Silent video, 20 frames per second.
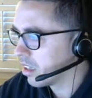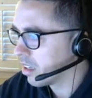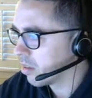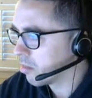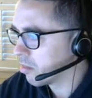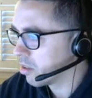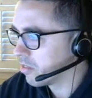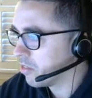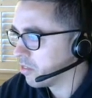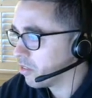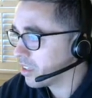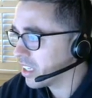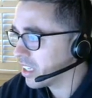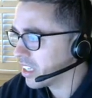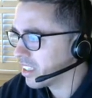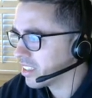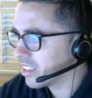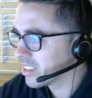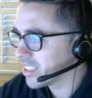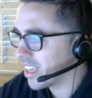But if you
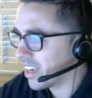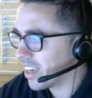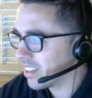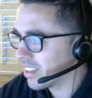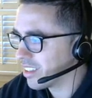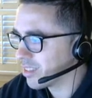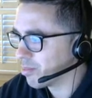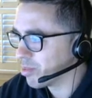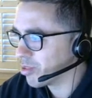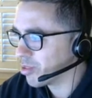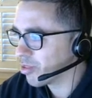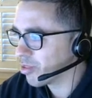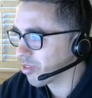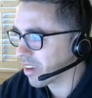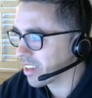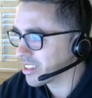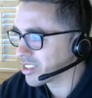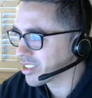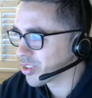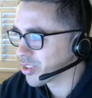get inside this blue
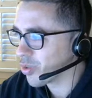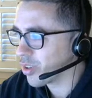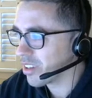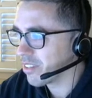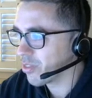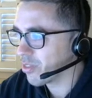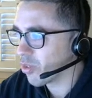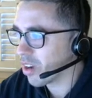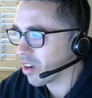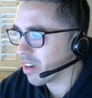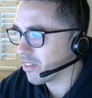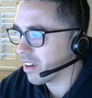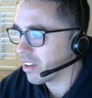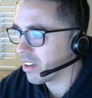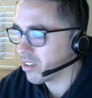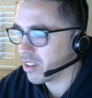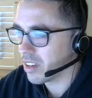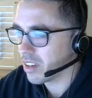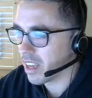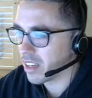range, 24 out of
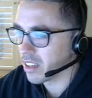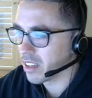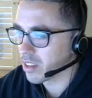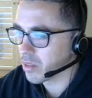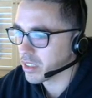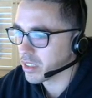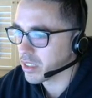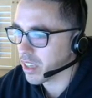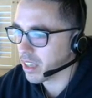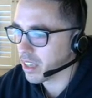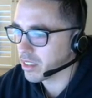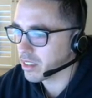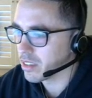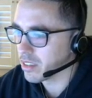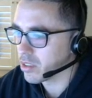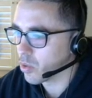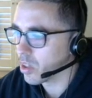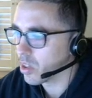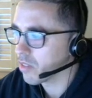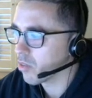193 shots,
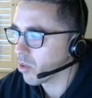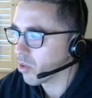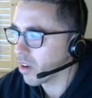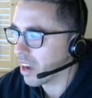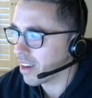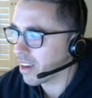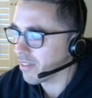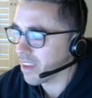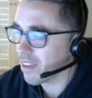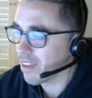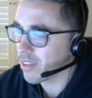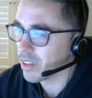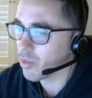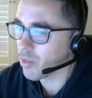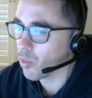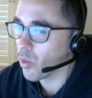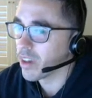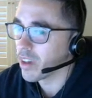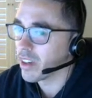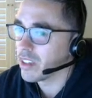24 out of every
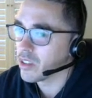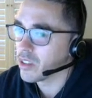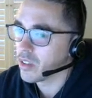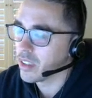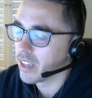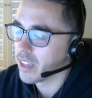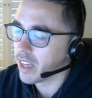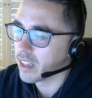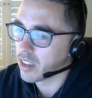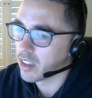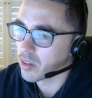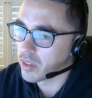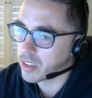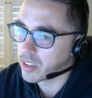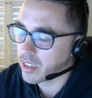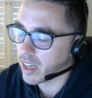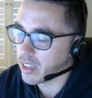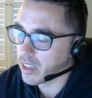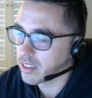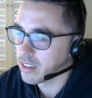193
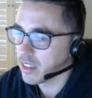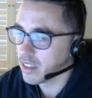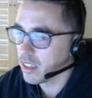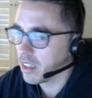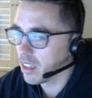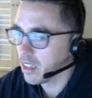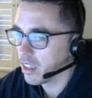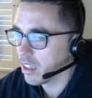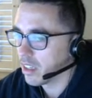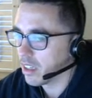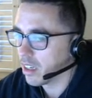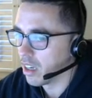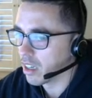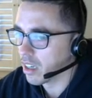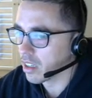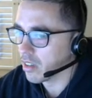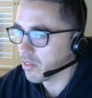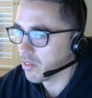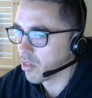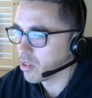shots
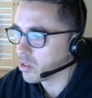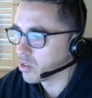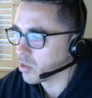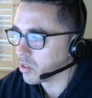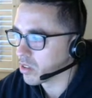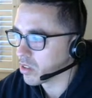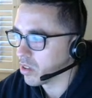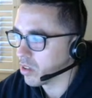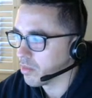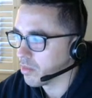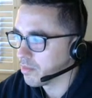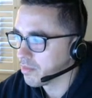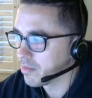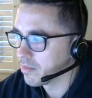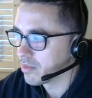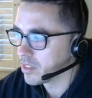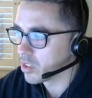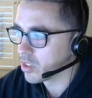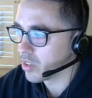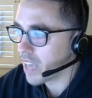convert to a goal.
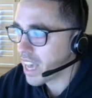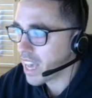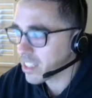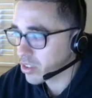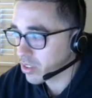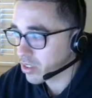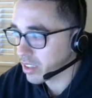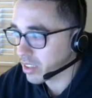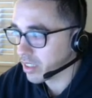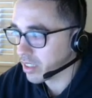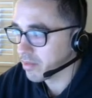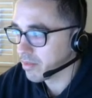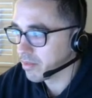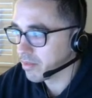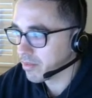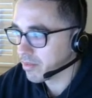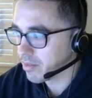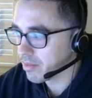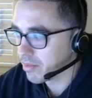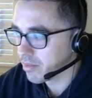So naturally,
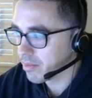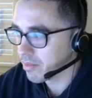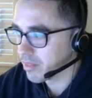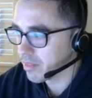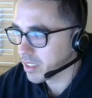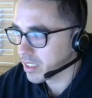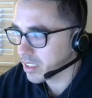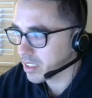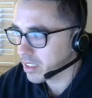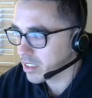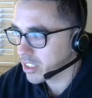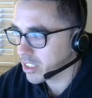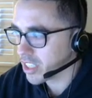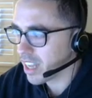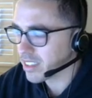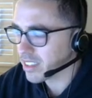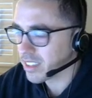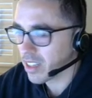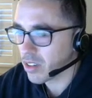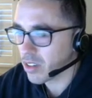
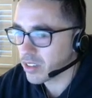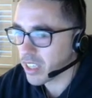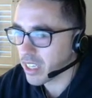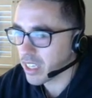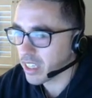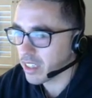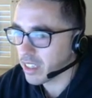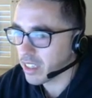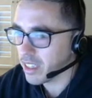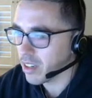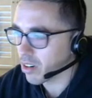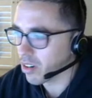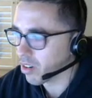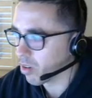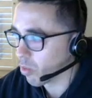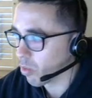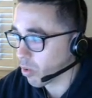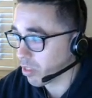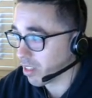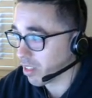shots that are taken here
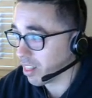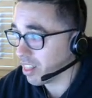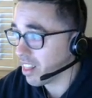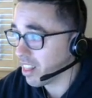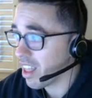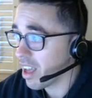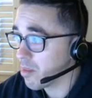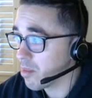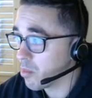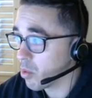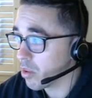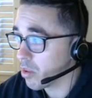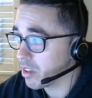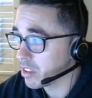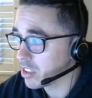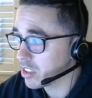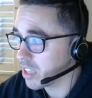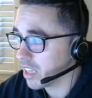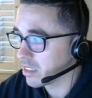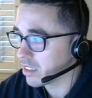are worth a lot more than
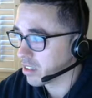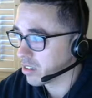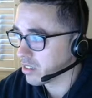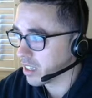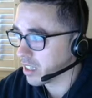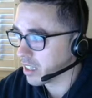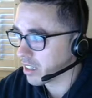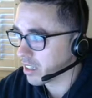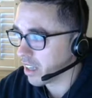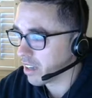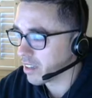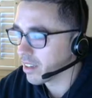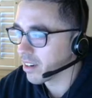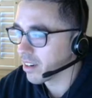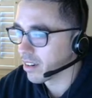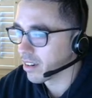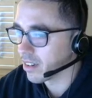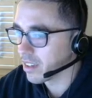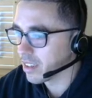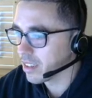shots that are taken out here.